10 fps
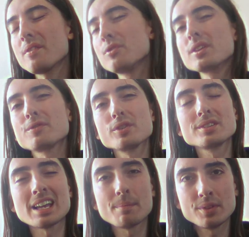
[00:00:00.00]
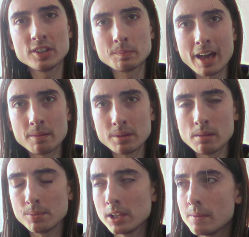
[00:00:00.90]
for example, these bad
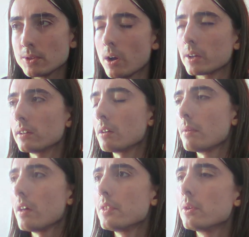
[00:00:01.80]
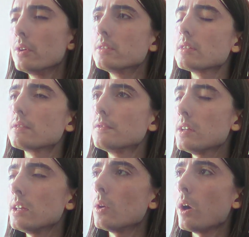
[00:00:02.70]
people I'm talking about, there is this
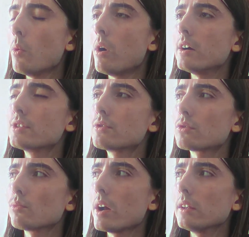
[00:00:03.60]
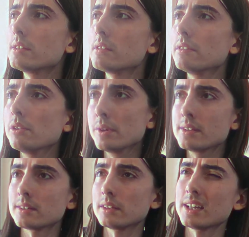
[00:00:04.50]
video I watched relatively
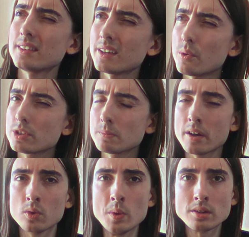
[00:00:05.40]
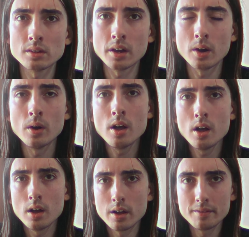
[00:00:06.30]
recently, I think it was about a week ago,
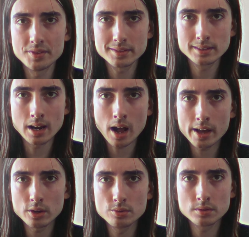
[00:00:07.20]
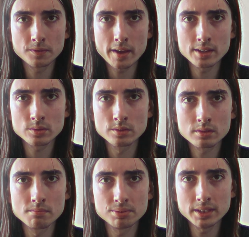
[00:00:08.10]
of this guy whose face was
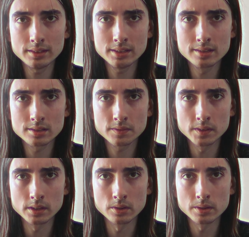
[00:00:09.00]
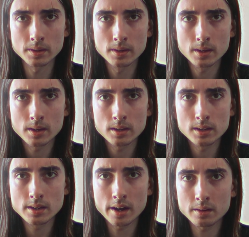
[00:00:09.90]
completely disfigured.
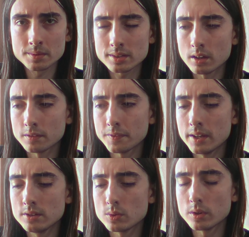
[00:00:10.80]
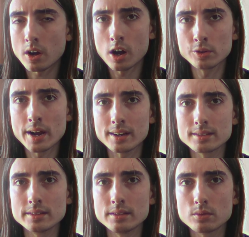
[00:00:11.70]
He got himself into a car
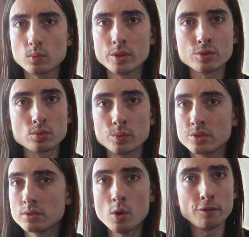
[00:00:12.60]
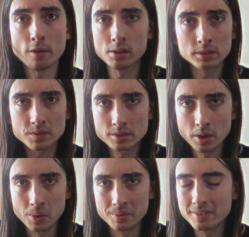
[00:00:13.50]
accident, which was no fault of his
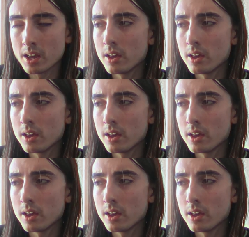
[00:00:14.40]
own,